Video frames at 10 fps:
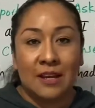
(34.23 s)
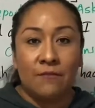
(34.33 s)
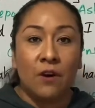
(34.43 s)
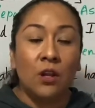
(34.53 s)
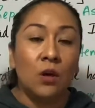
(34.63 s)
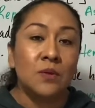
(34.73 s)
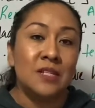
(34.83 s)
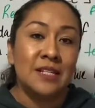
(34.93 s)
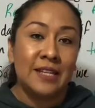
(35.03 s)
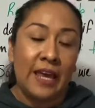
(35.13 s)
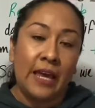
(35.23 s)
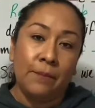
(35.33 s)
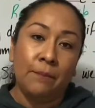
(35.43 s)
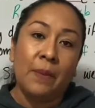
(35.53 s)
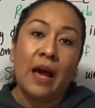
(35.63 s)
follows the
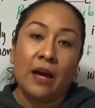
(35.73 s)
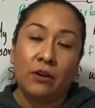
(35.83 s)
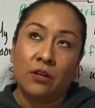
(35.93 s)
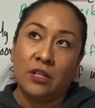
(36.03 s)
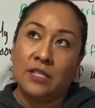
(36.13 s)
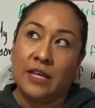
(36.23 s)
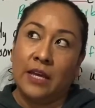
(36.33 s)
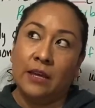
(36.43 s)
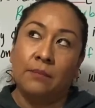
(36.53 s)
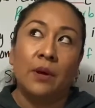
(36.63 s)
same pattern, the same